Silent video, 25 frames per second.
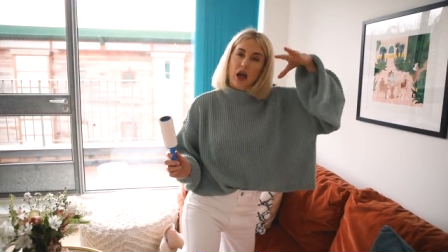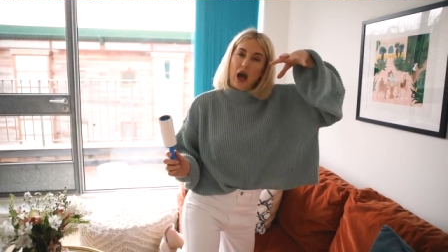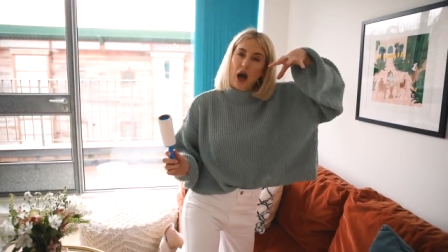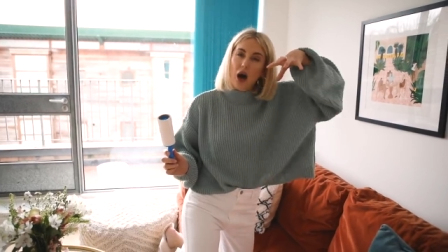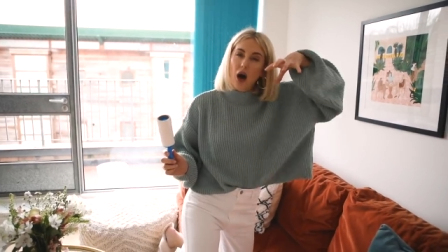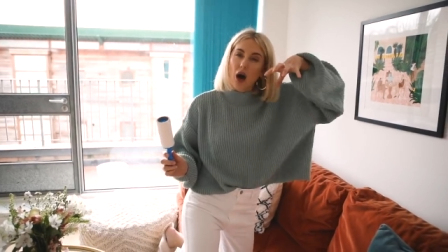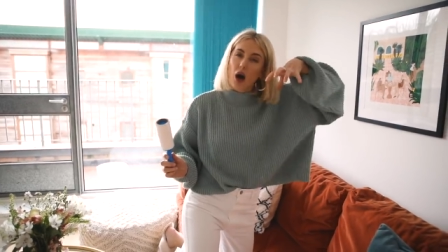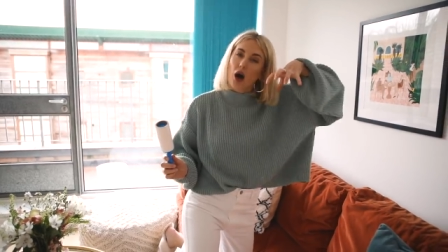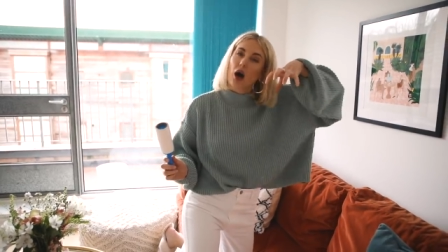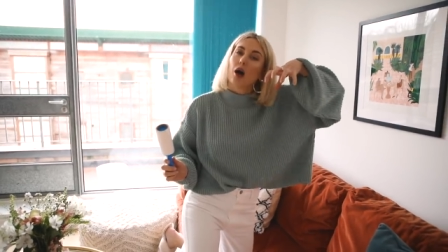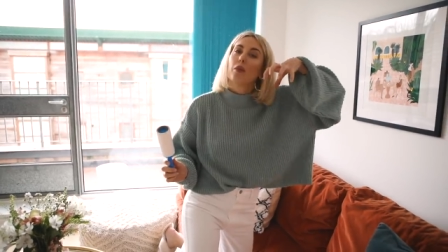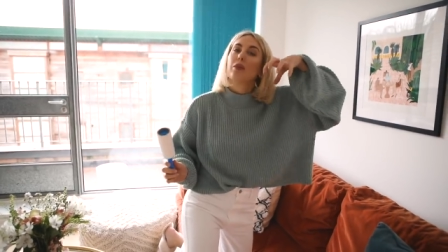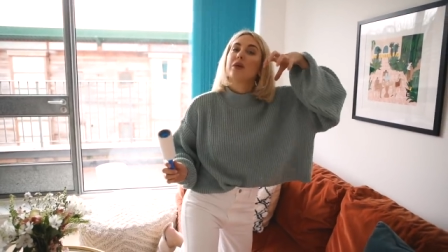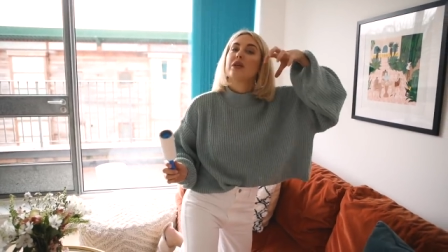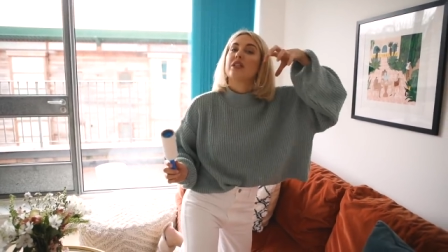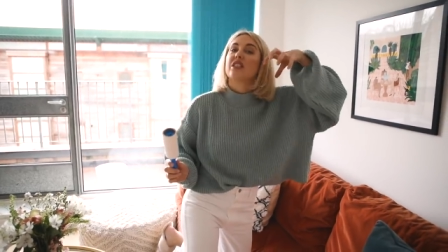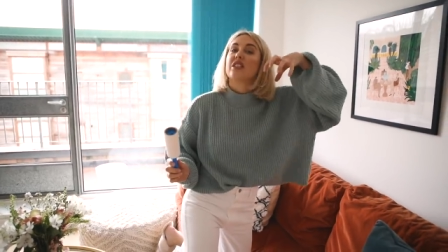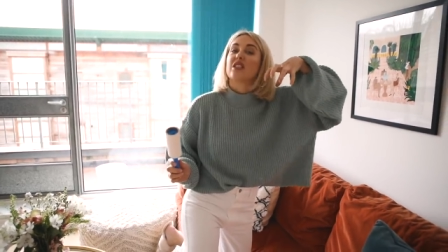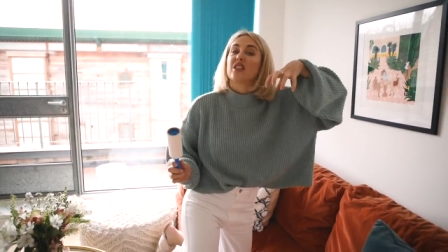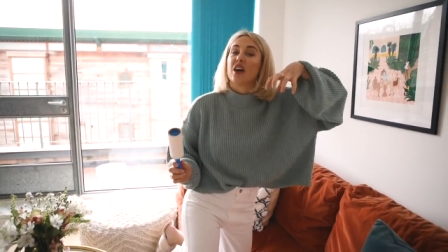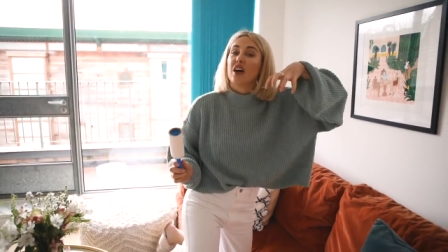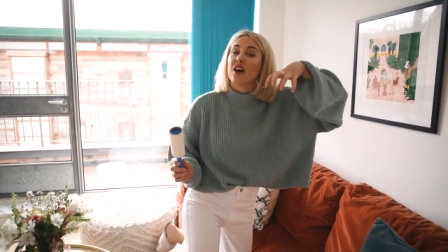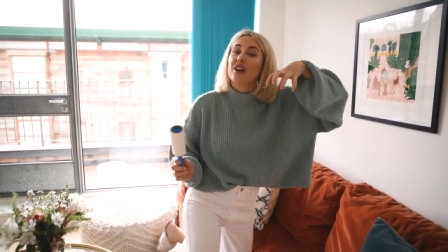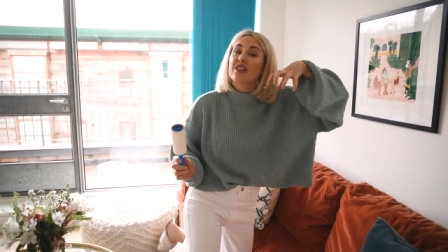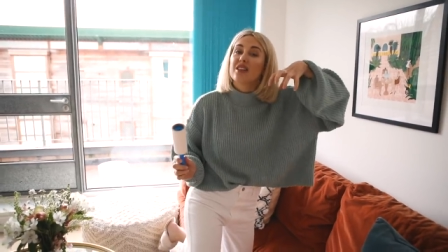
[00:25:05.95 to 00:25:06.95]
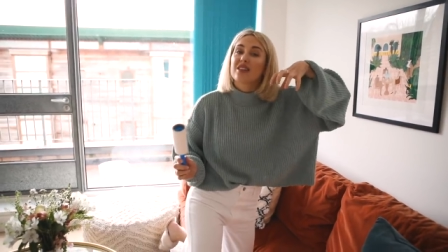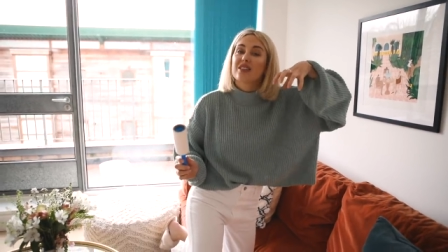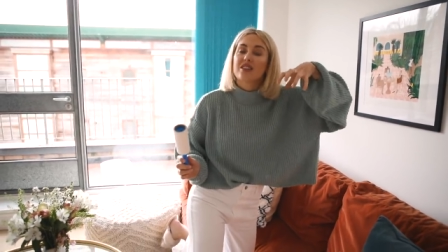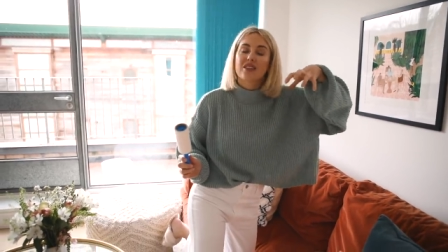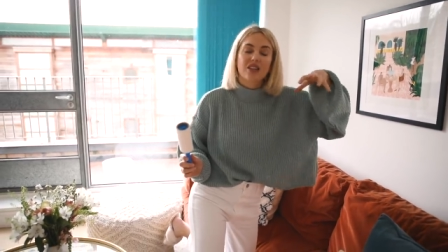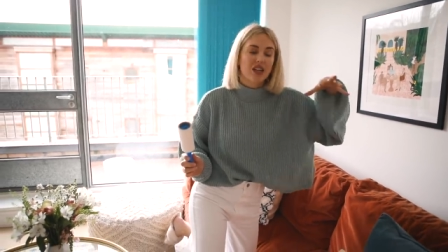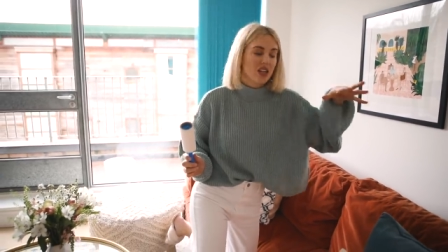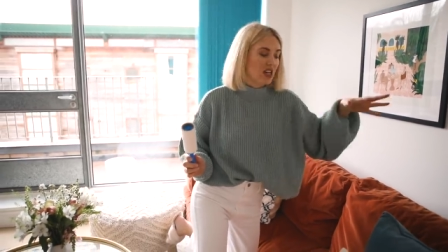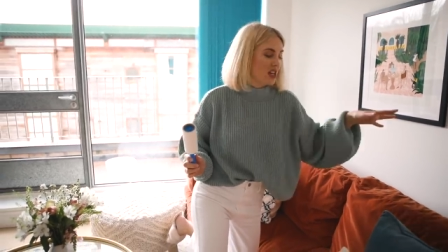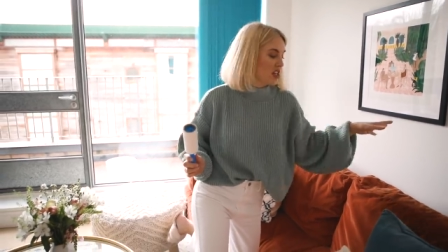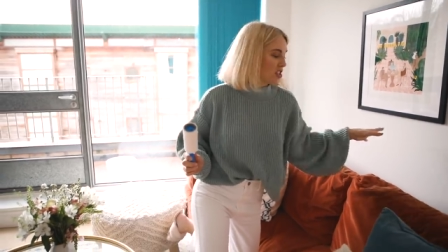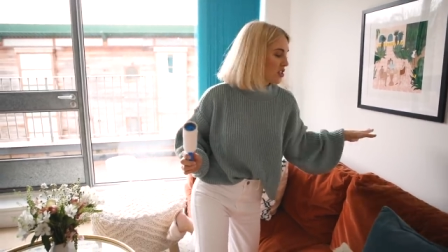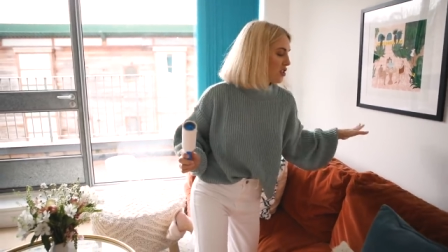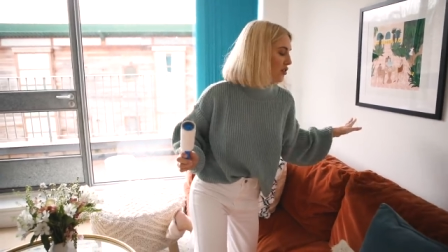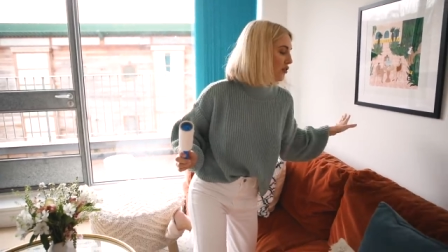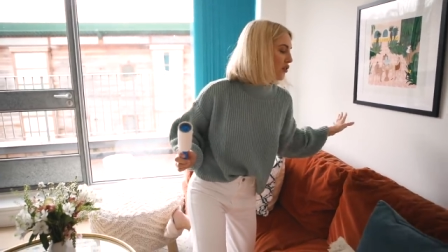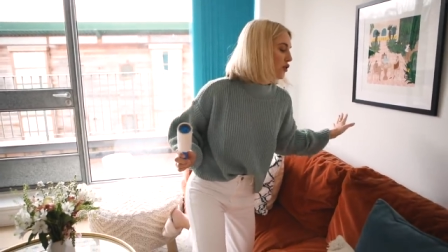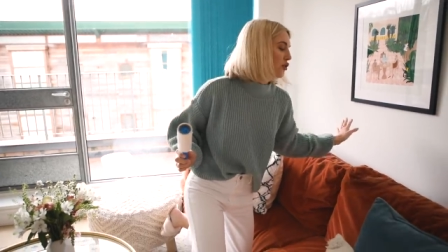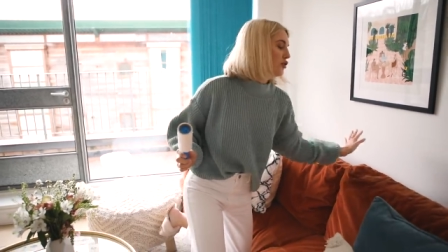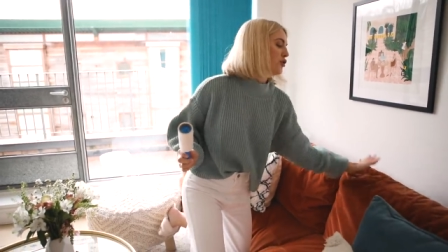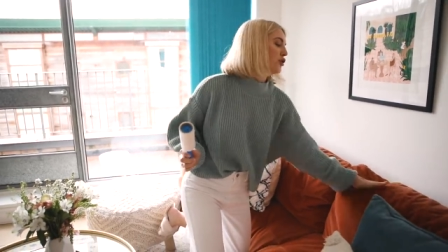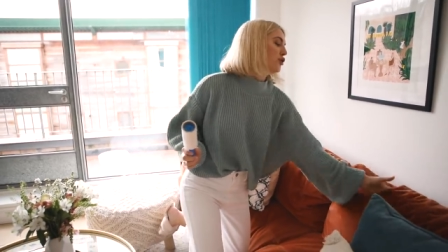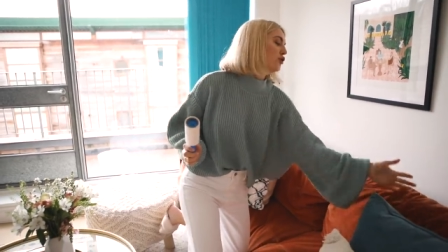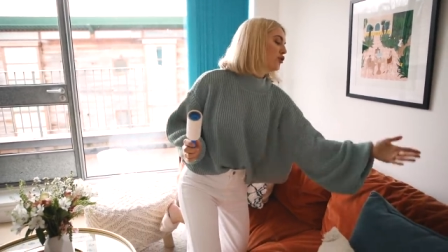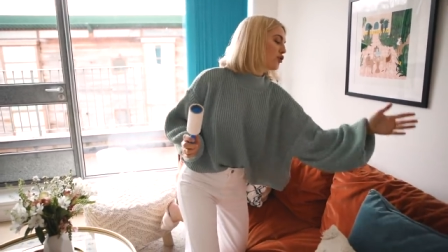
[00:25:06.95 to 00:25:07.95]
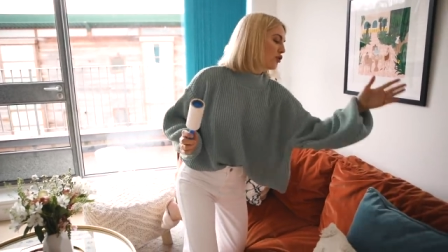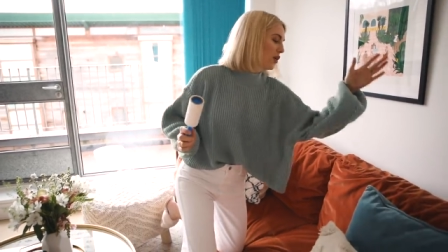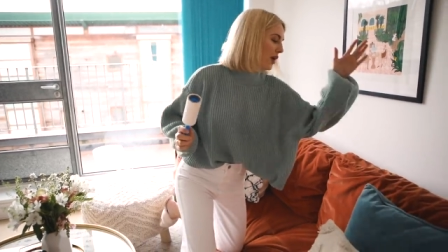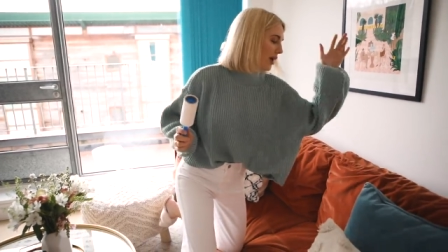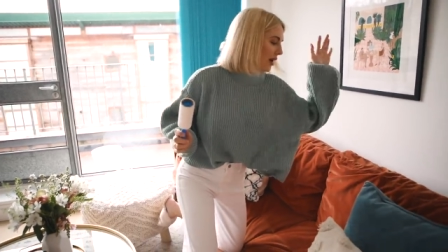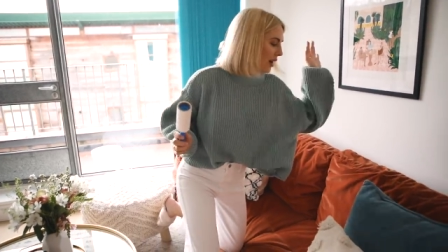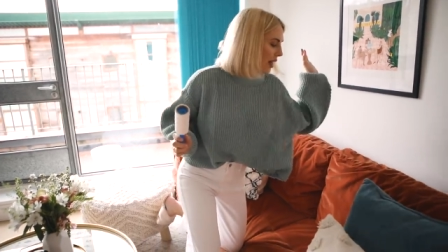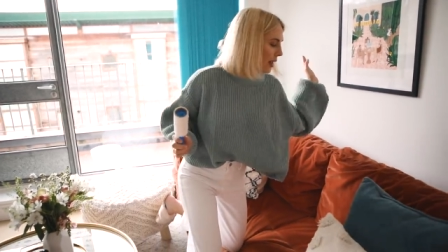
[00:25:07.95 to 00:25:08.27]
harbor dust. So if you do try